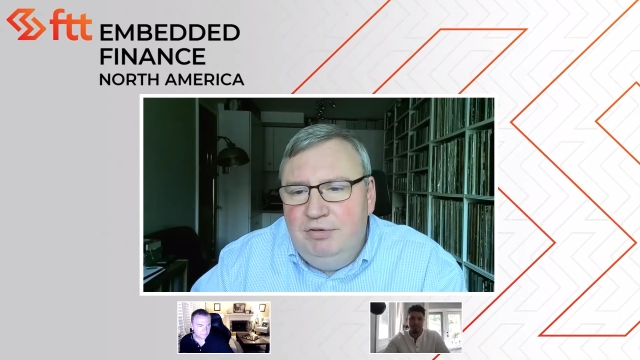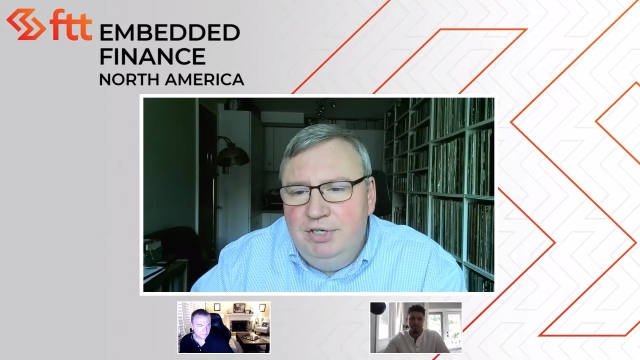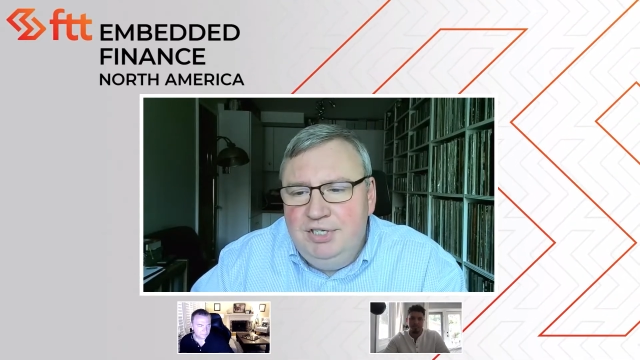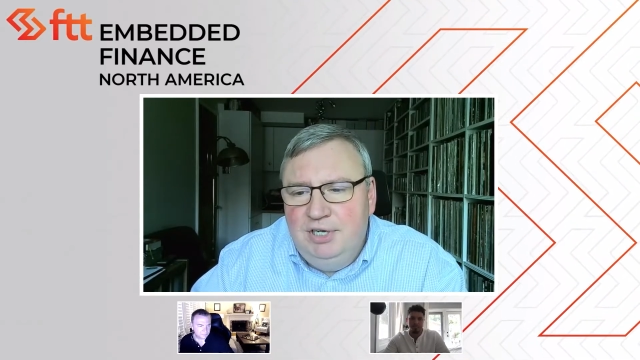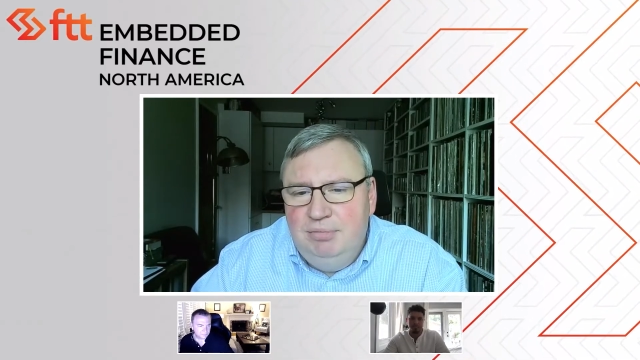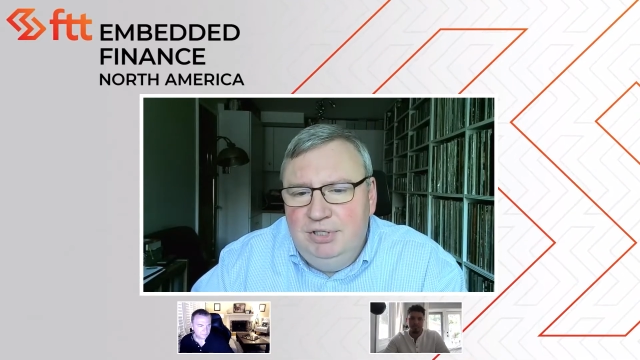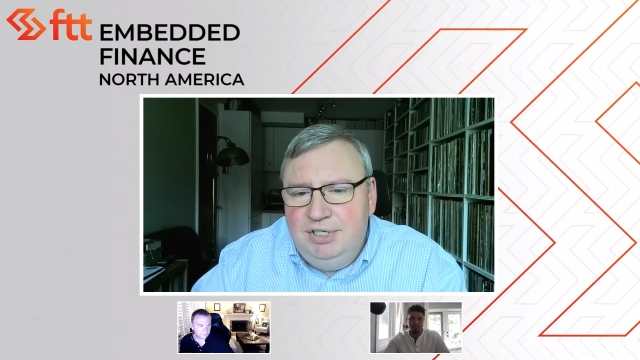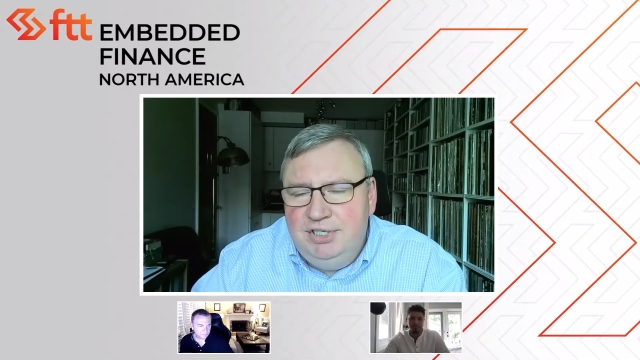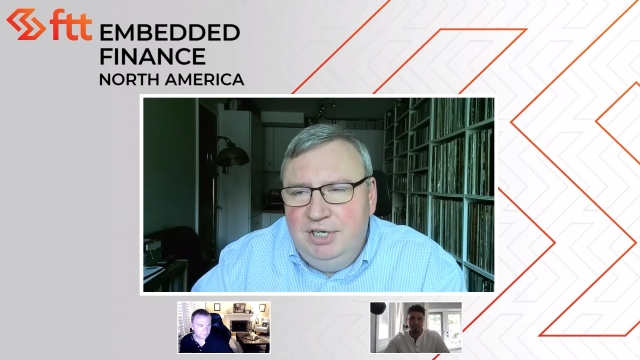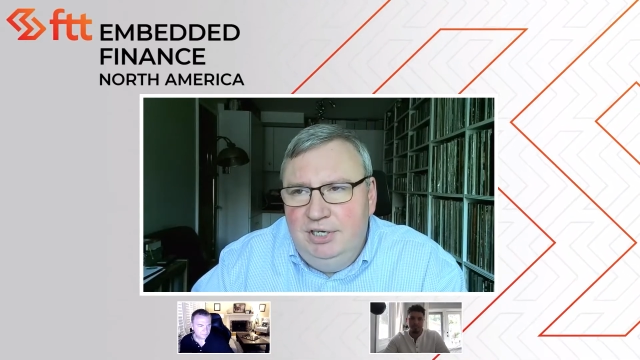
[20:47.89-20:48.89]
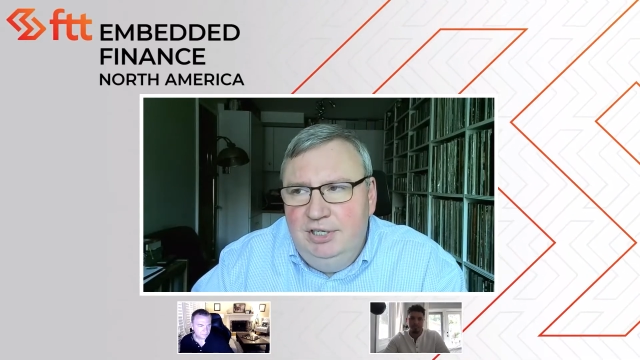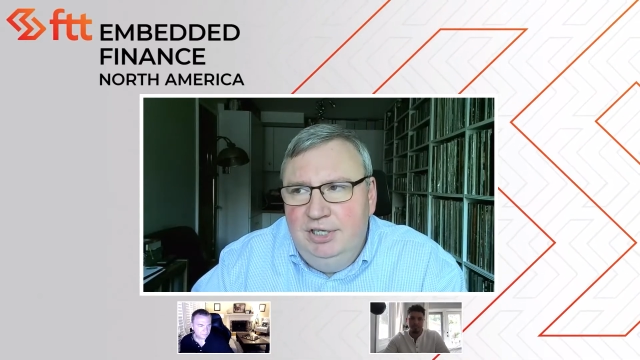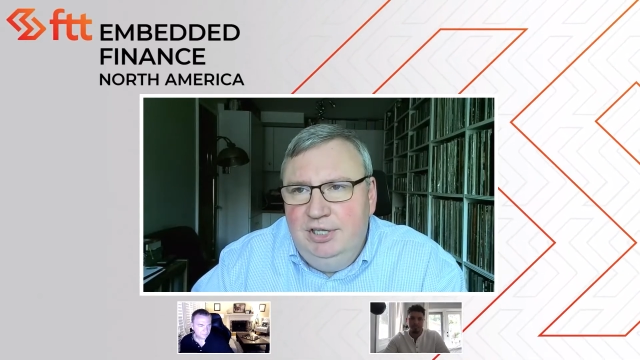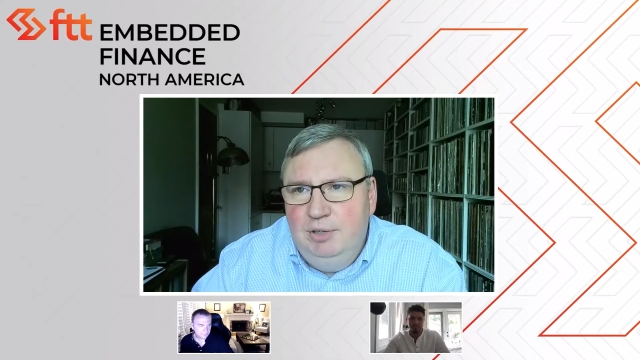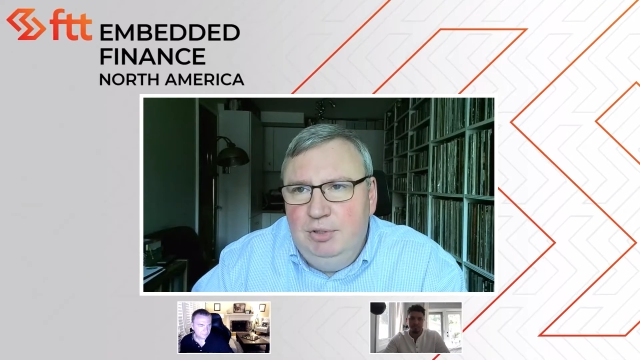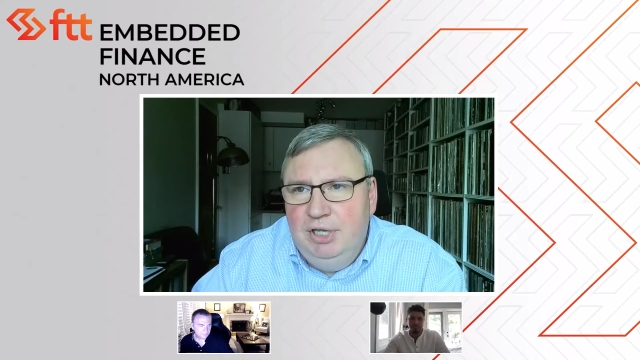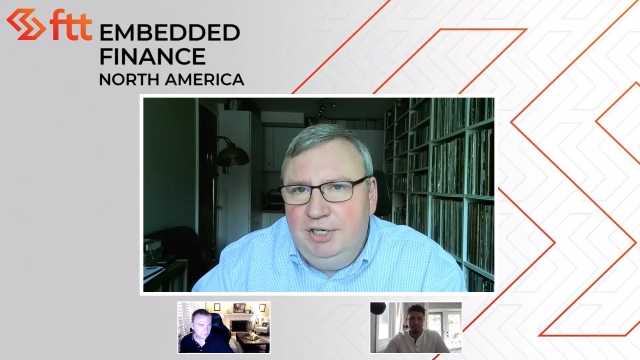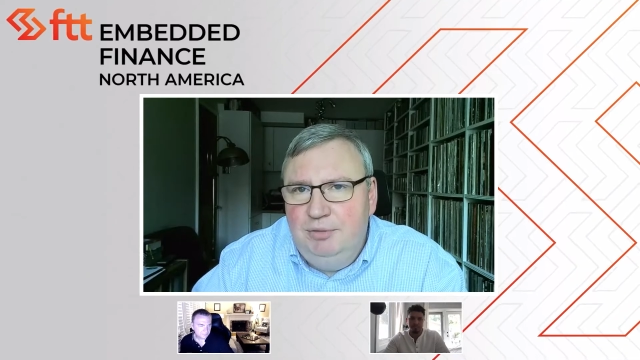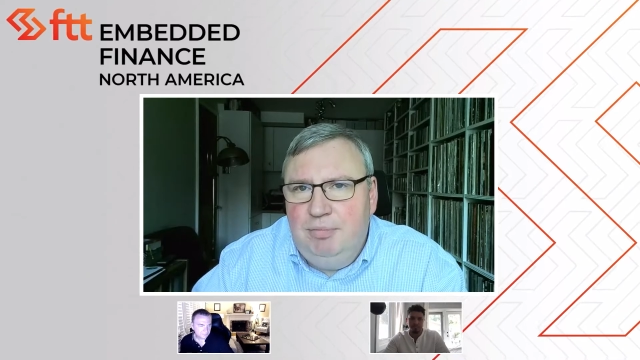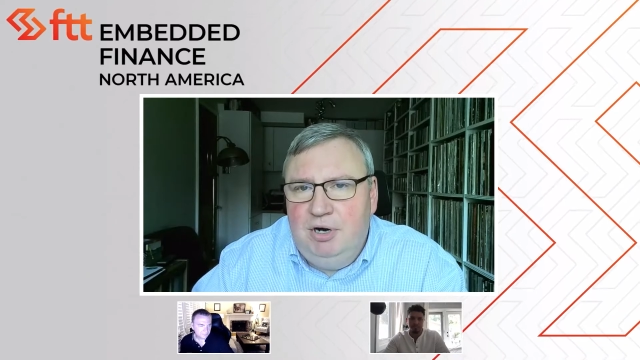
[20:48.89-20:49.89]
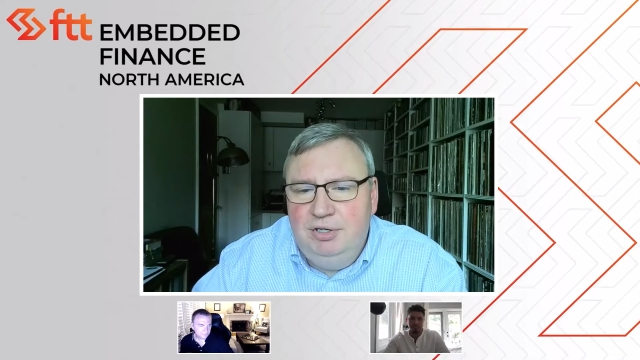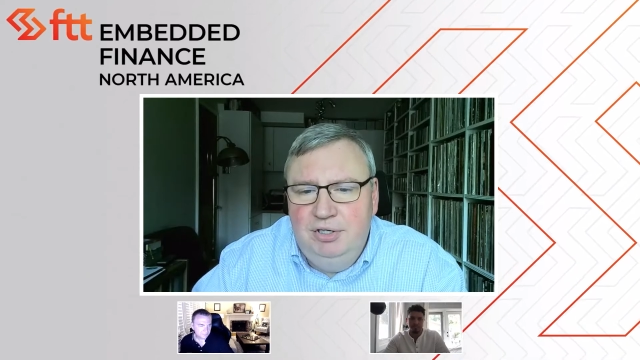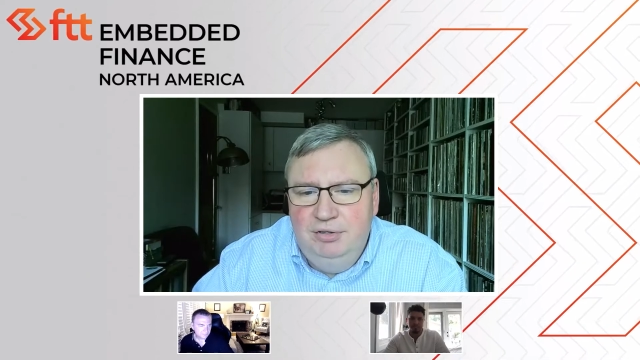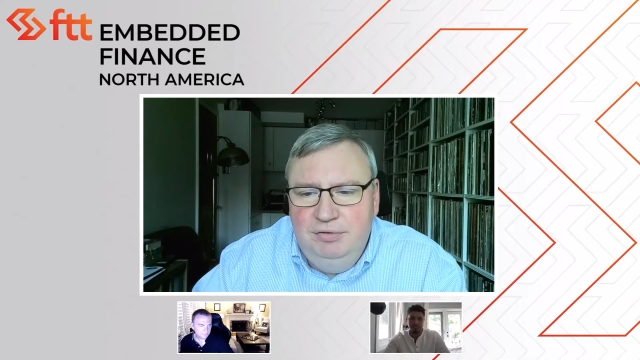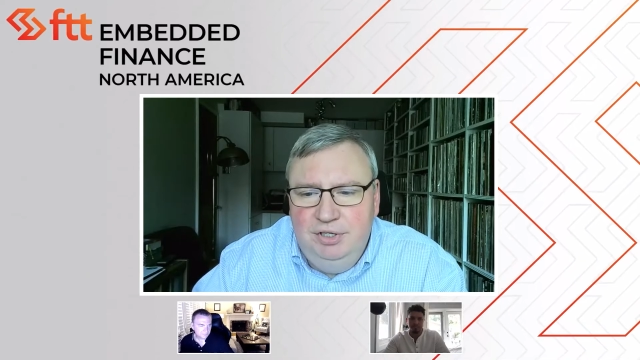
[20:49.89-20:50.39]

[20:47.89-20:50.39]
for example, decided that they would like to partner